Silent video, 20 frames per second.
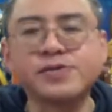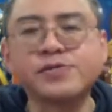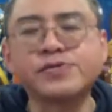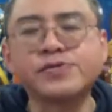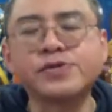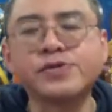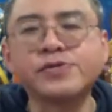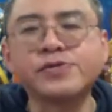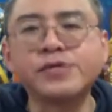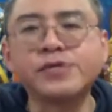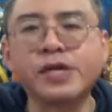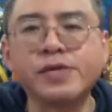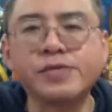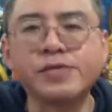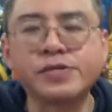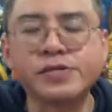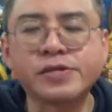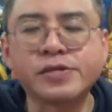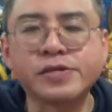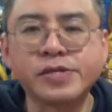So they
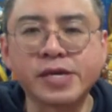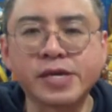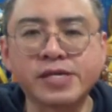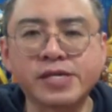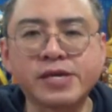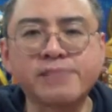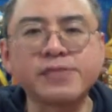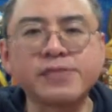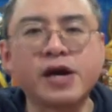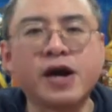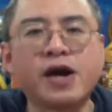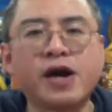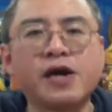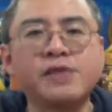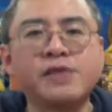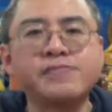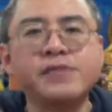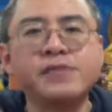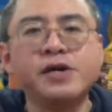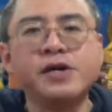would take some
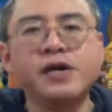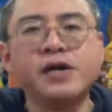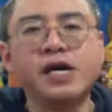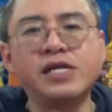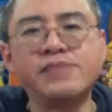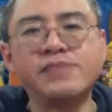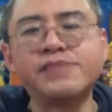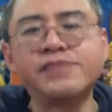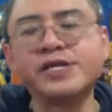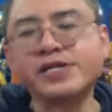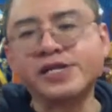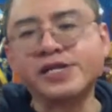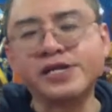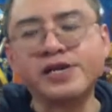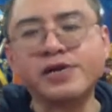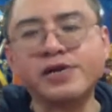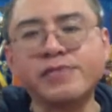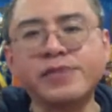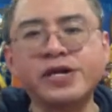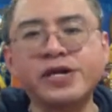time at the
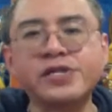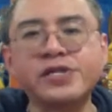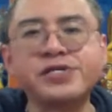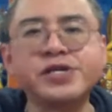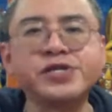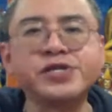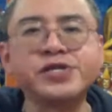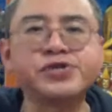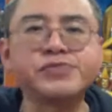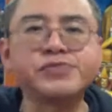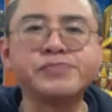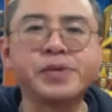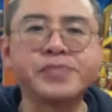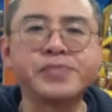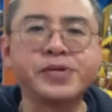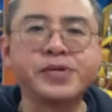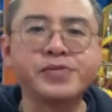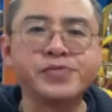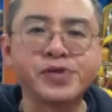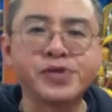beginning of meditation,
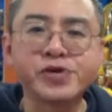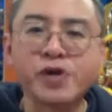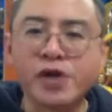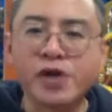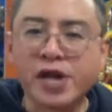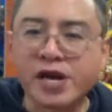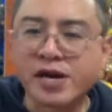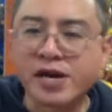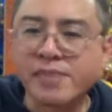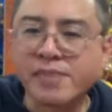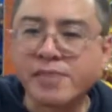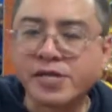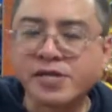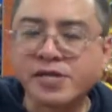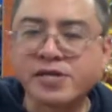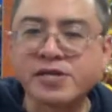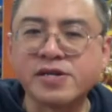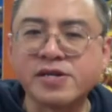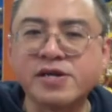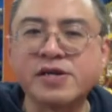maybe recollect a
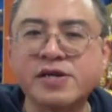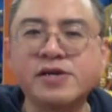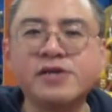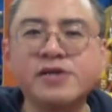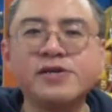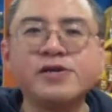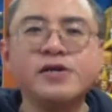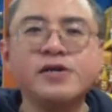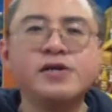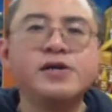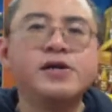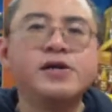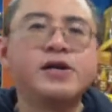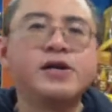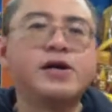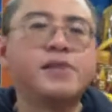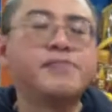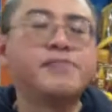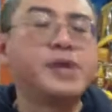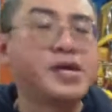particular
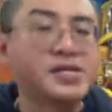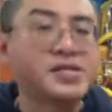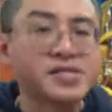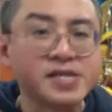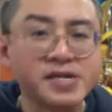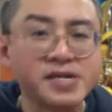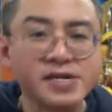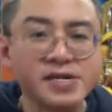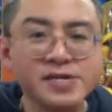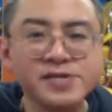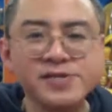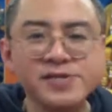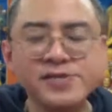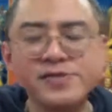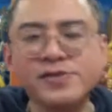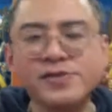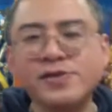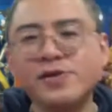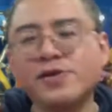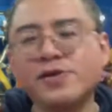
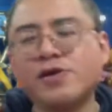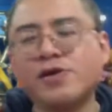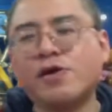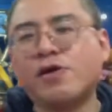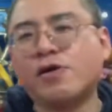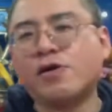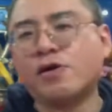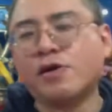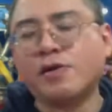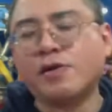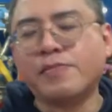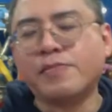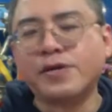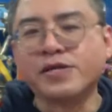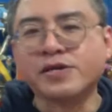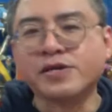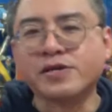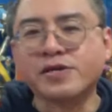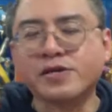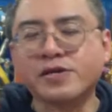person or a
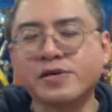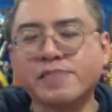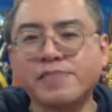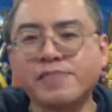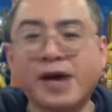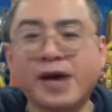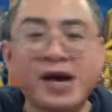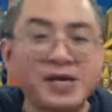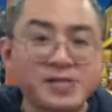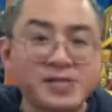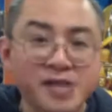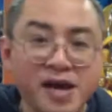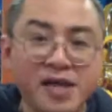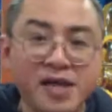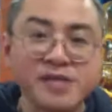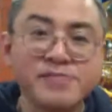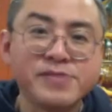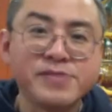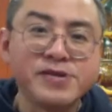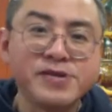particular pet
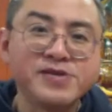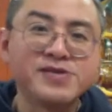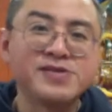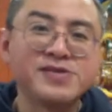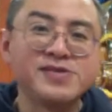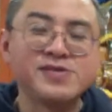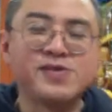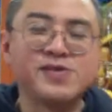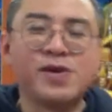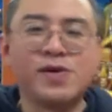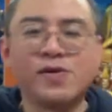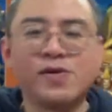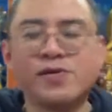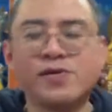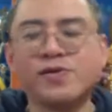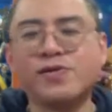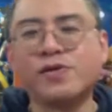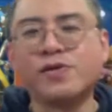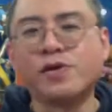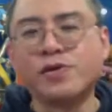animal,
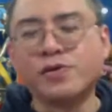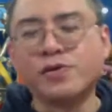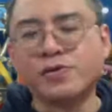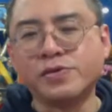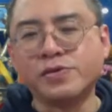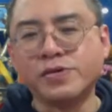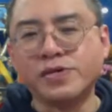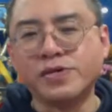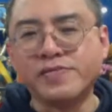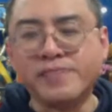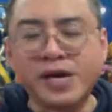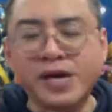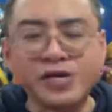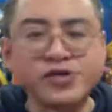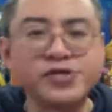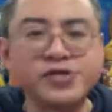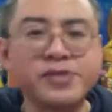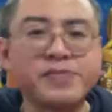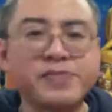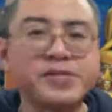or
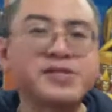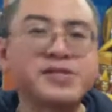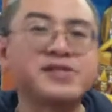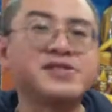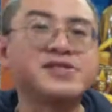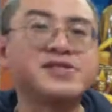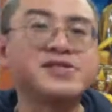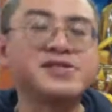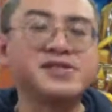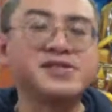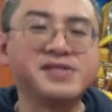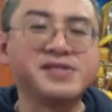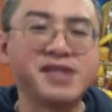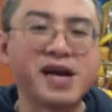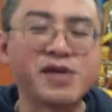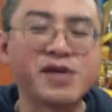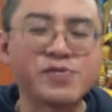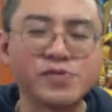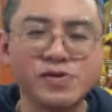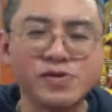imagine a particular
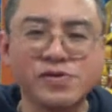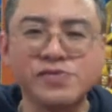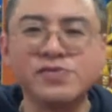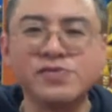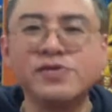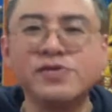scenario,